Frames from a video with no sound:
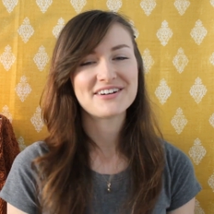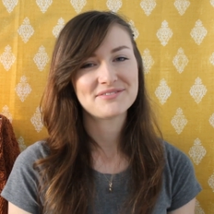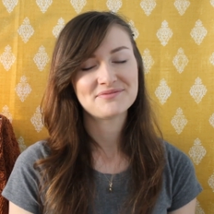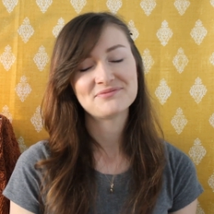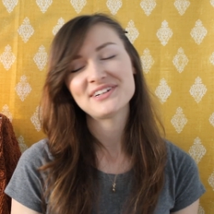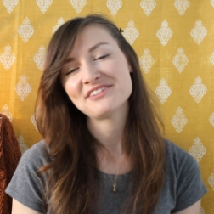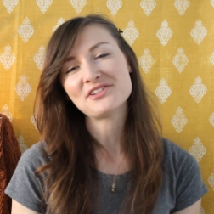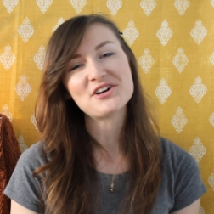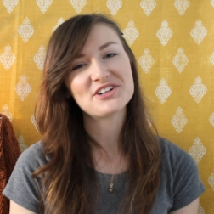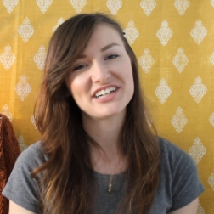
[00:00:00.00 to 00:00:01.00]
We've
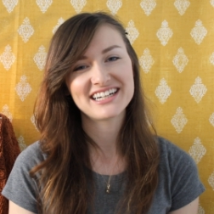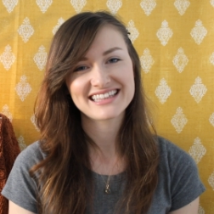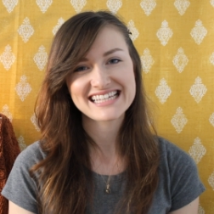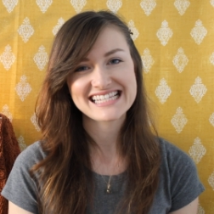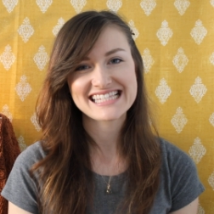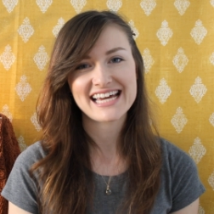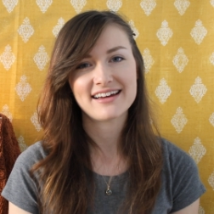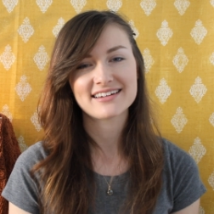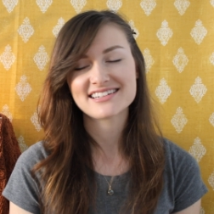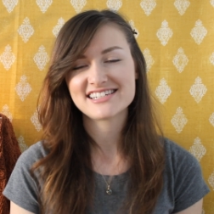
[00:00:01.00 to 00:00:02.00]
all heard the
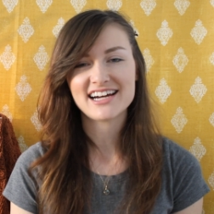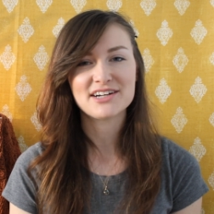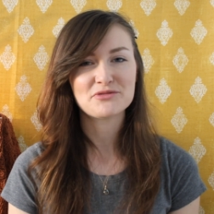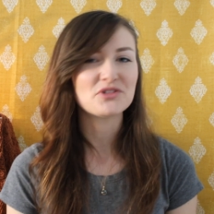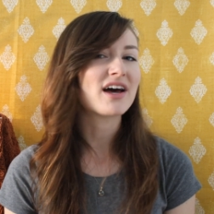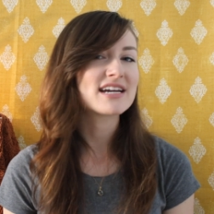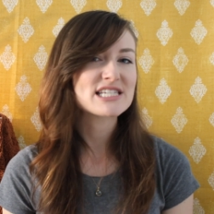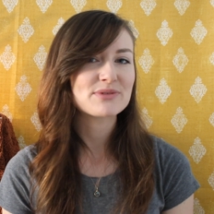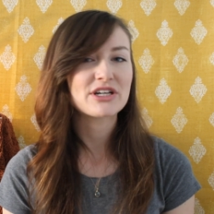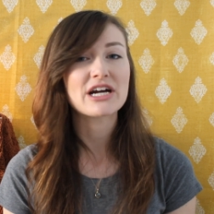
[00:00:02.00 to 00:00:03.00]
saying, time
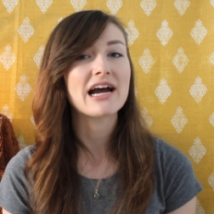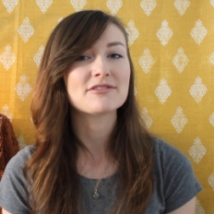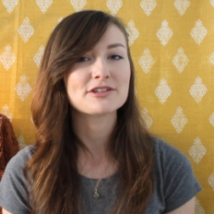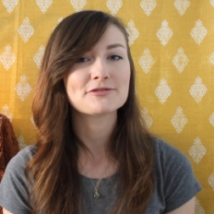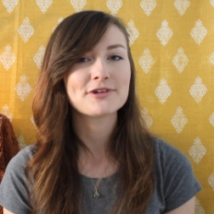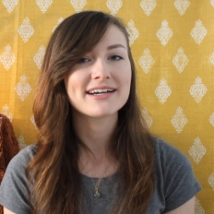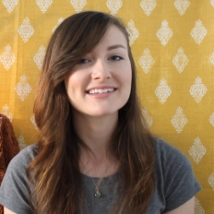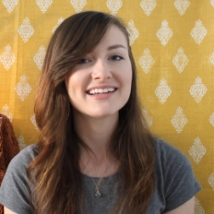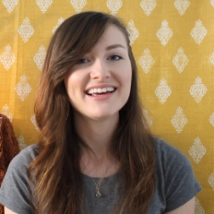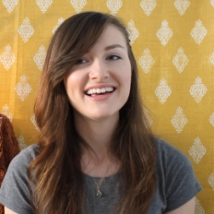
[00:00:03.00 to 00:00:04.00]
flies when you're having fun,